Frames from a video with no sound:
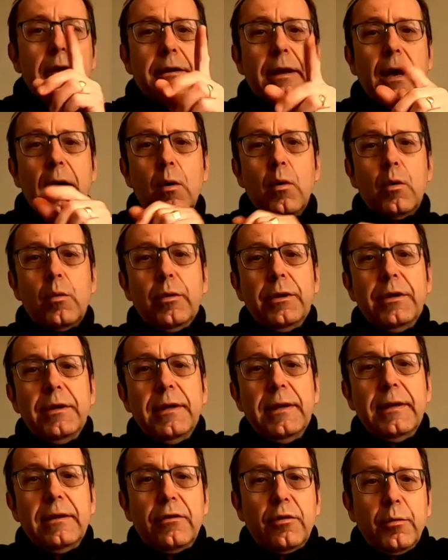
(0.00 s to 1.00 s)
Now we
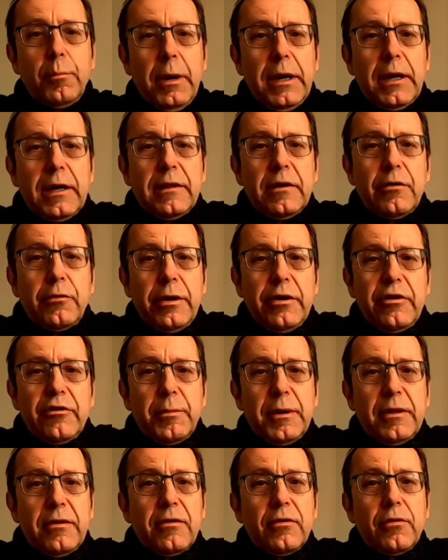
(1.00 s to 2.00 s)
need to make an
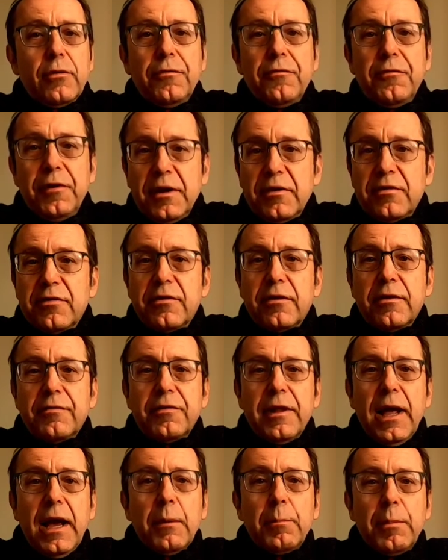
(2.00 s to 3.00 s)
arrangement to fix the
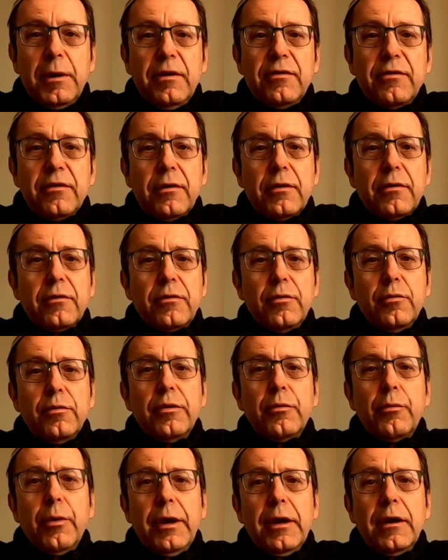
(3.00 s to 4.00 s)
flag piece to
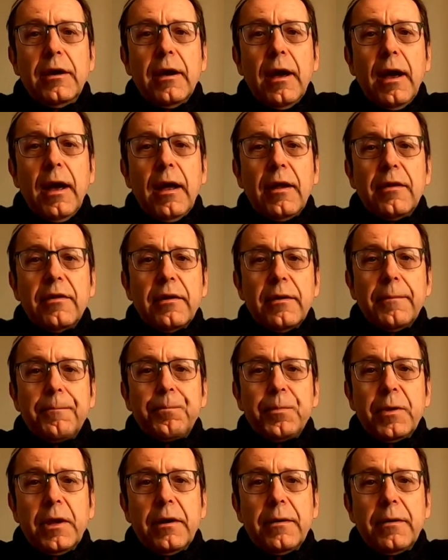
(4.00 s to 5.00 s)
the rig, and
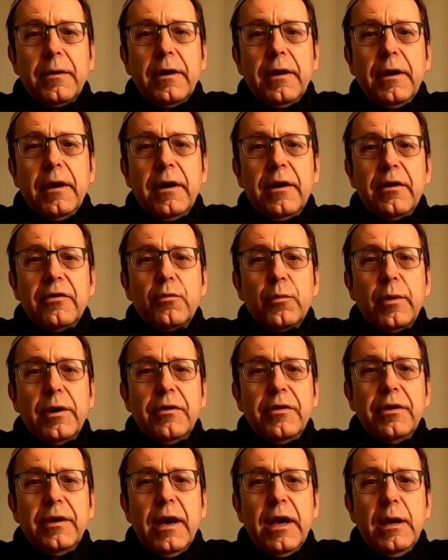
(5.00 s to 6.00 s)
here's
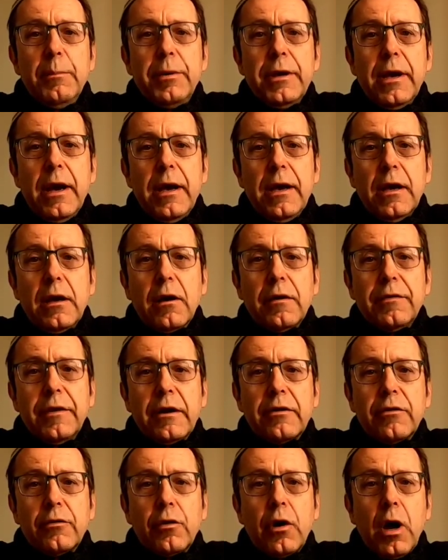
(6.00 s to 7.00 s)
where the APA
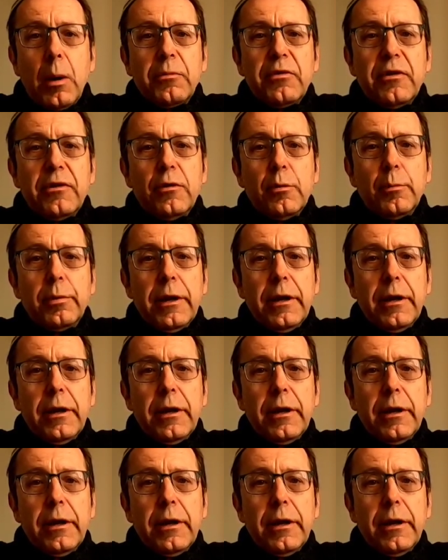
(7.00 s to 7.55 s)
connector comes into